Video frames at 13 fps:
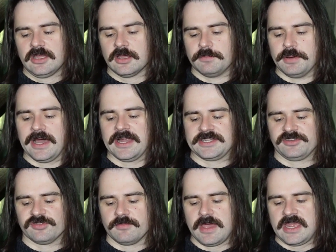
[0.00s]
A
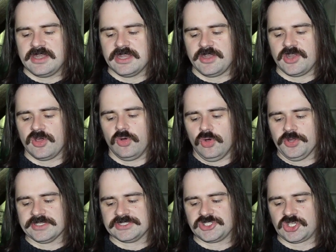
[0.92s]
party remained under
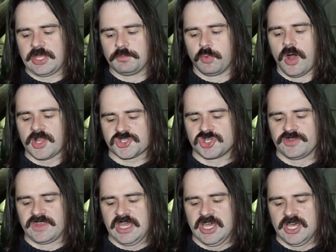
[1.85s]
orders to keep watch
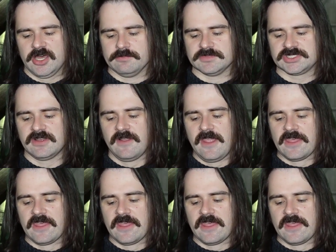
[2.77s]
on the arms.